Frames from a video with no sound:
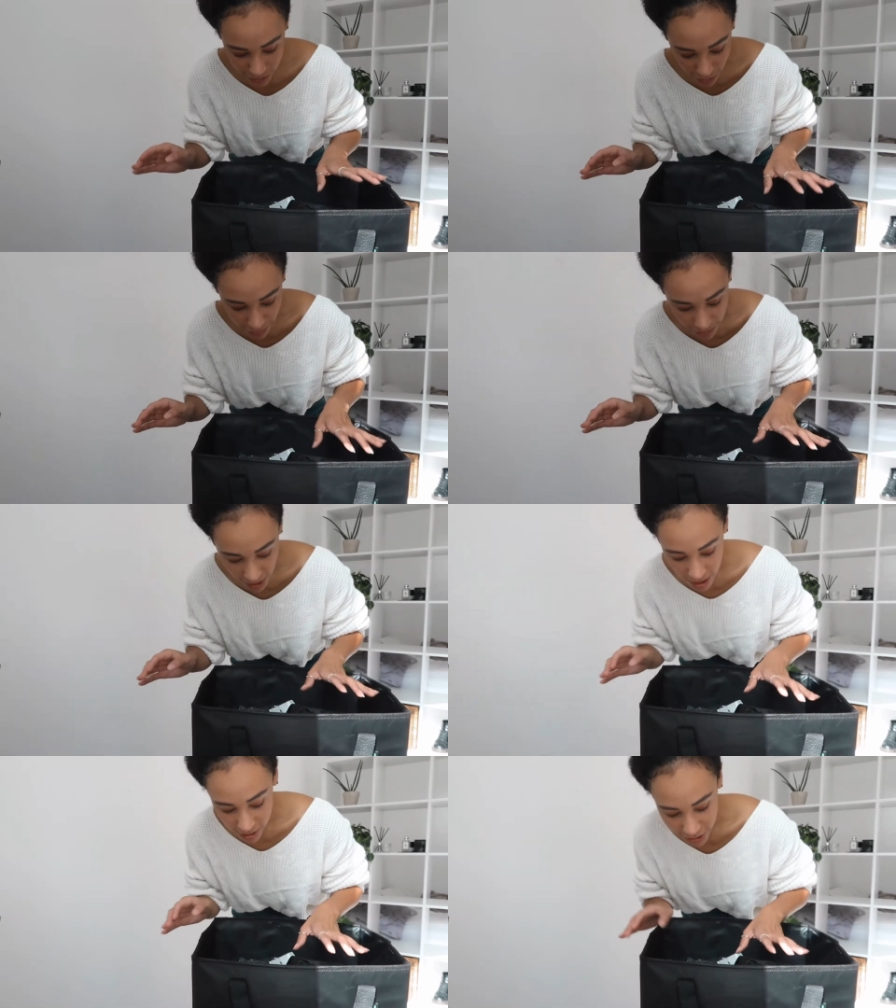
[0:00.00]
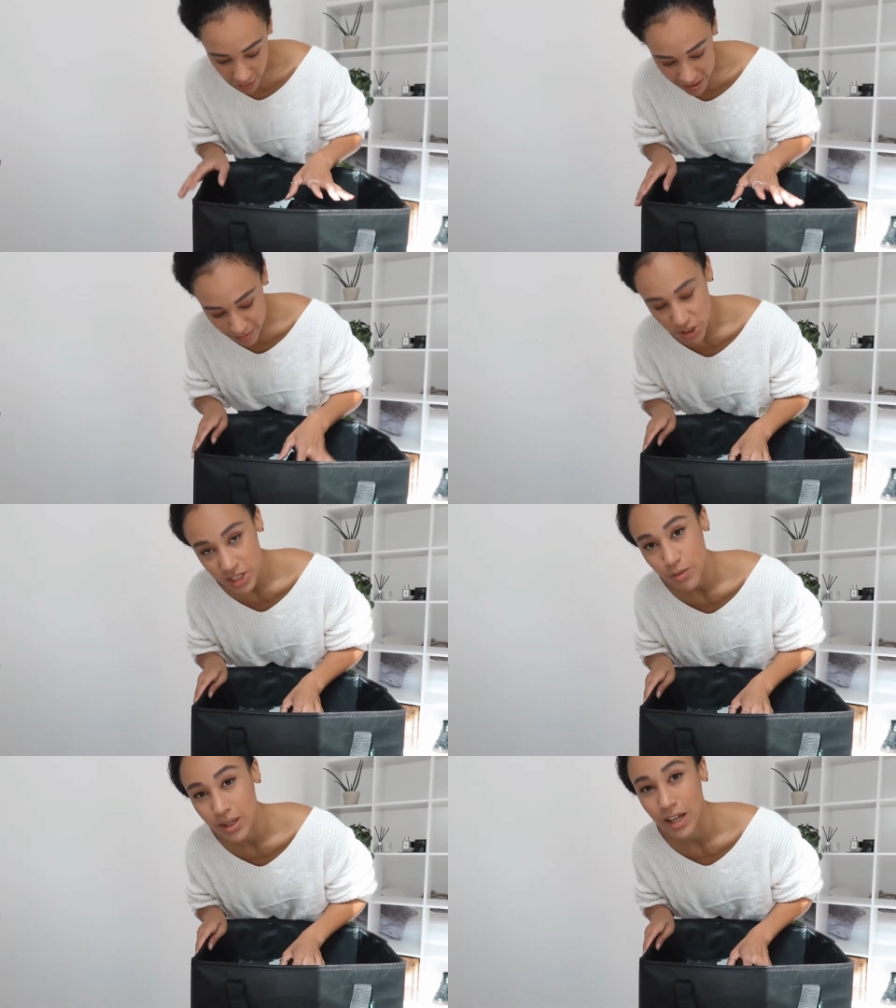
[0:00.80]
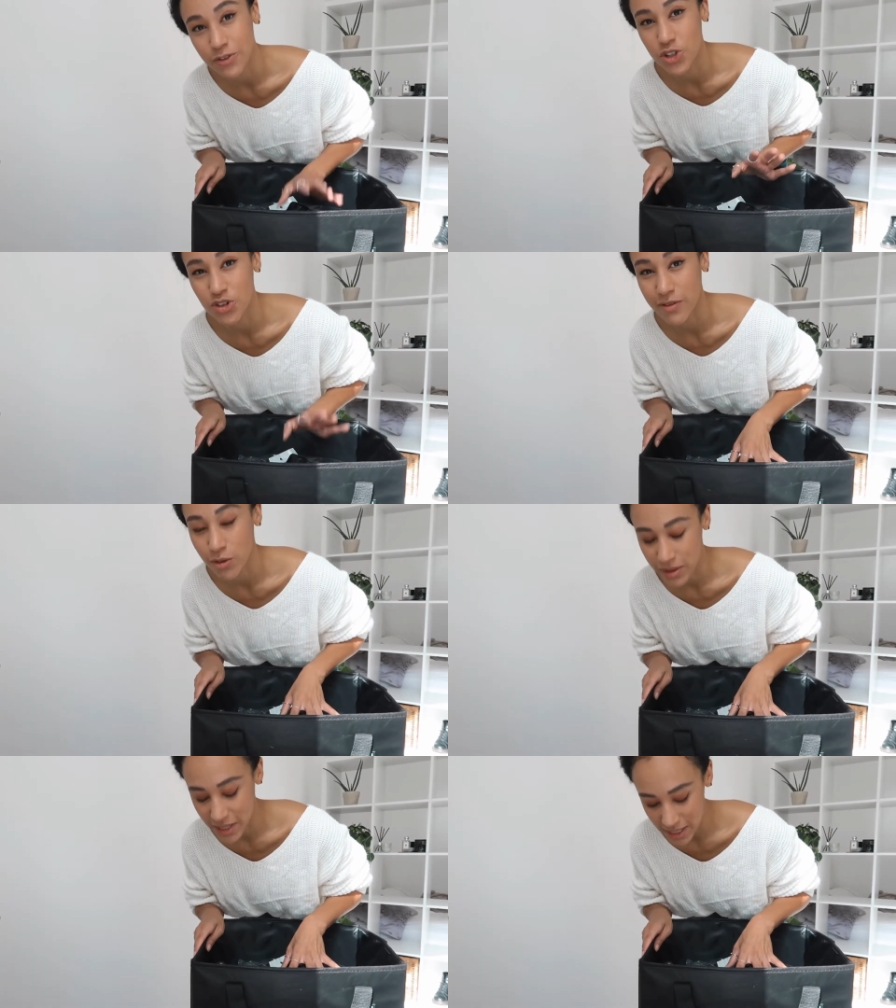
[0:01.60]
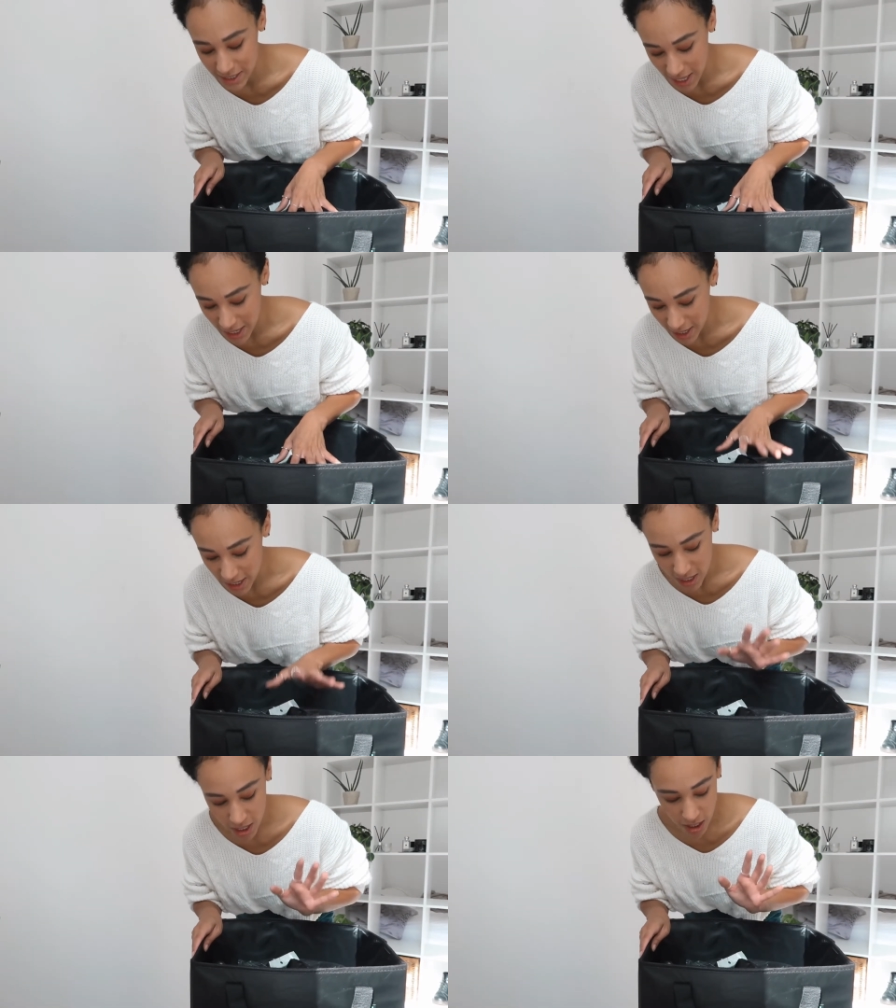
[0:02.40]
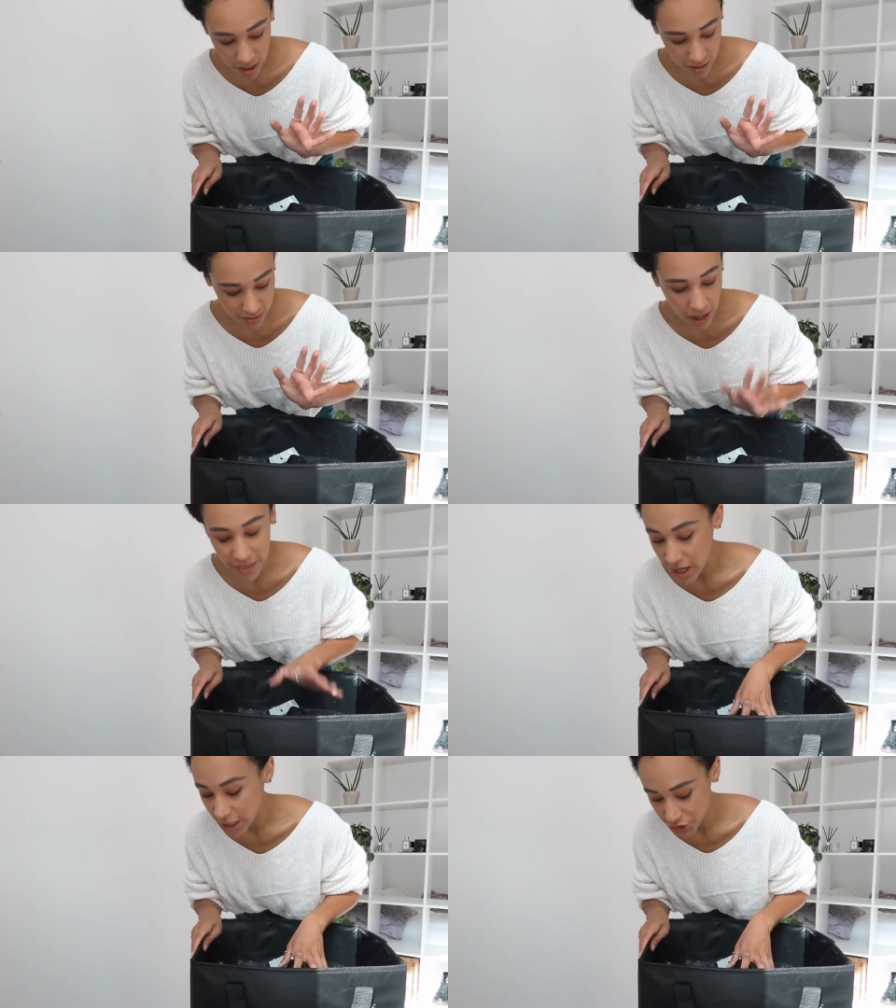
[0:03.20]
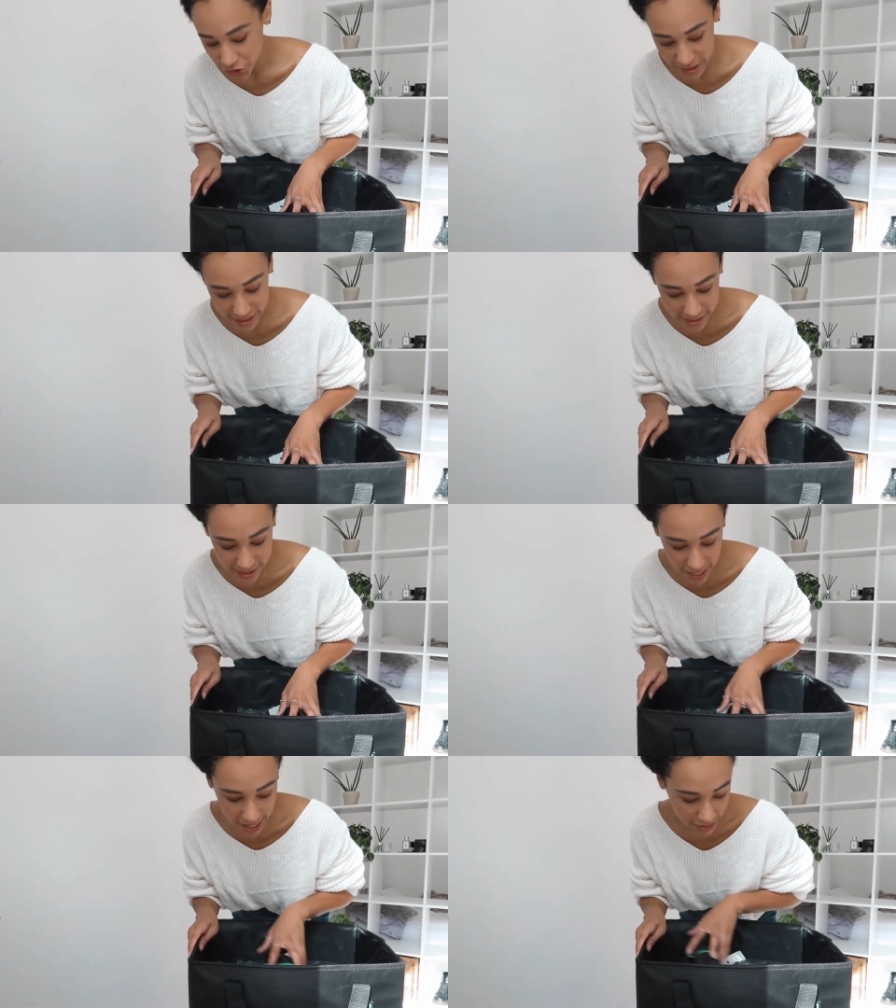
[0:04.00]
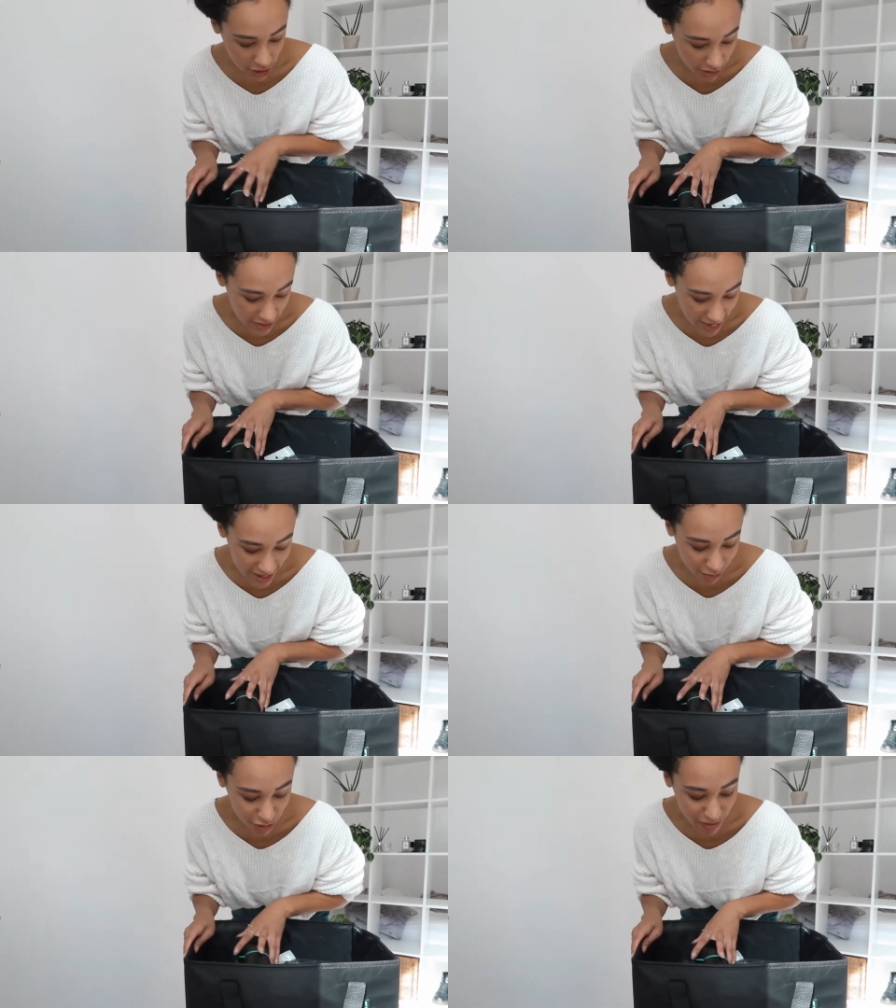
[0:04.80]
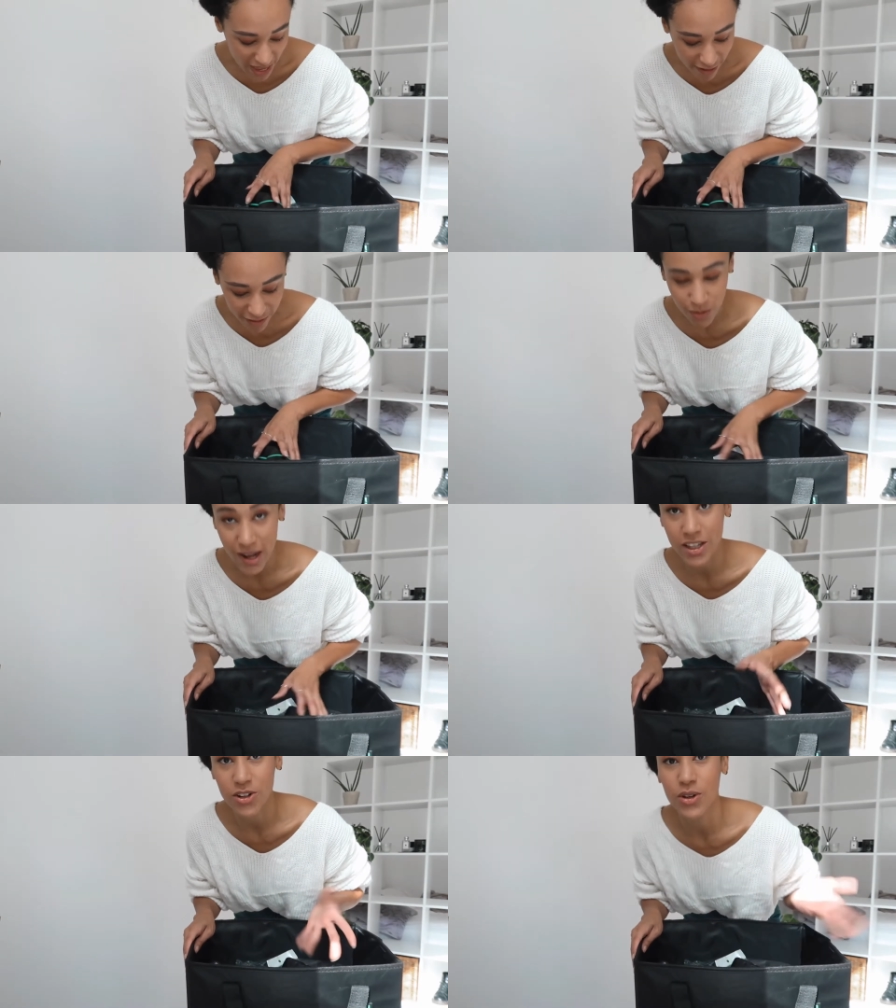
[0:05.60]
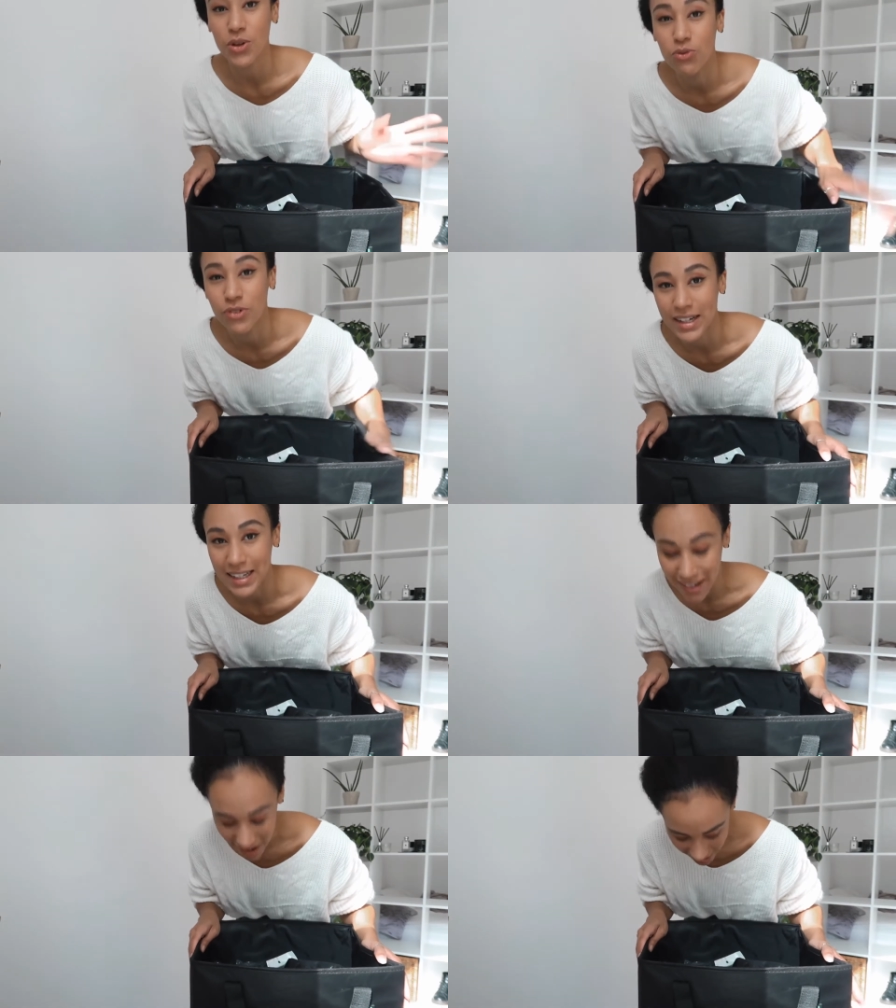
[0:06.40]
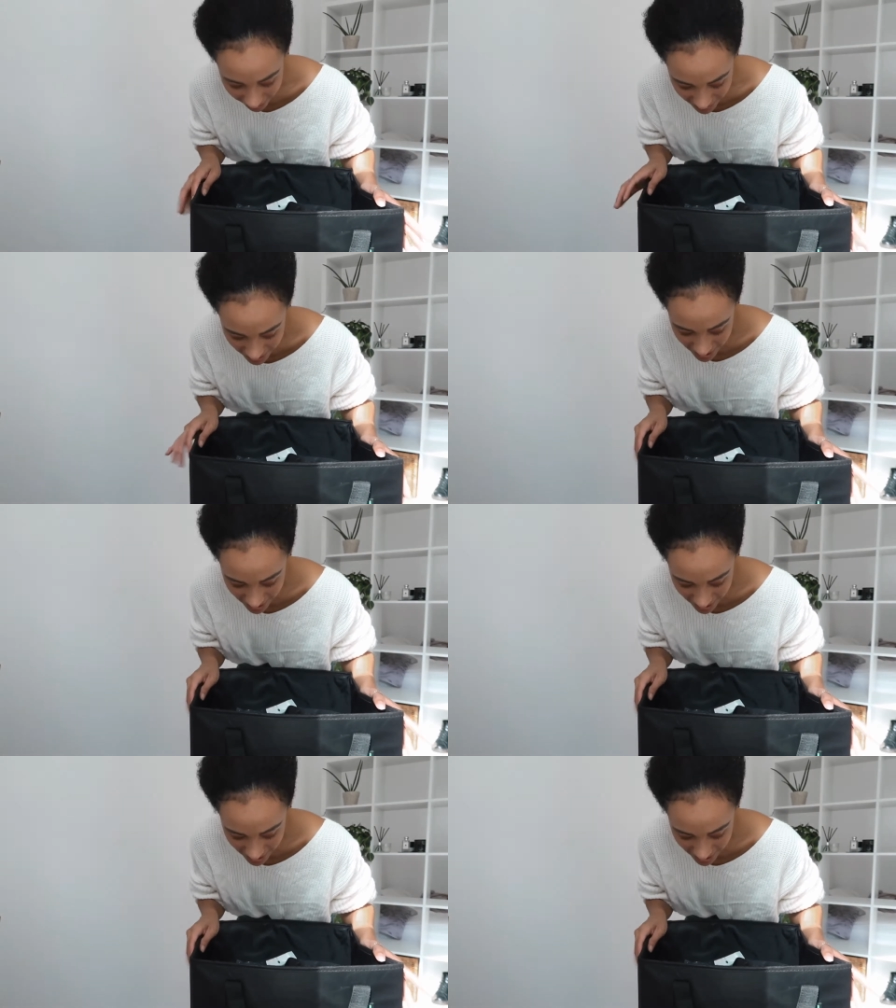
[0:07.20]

So, you know, as much as I would love to travel with this thing to other countries and, you know, take it with me everywhere, you know, you really can't.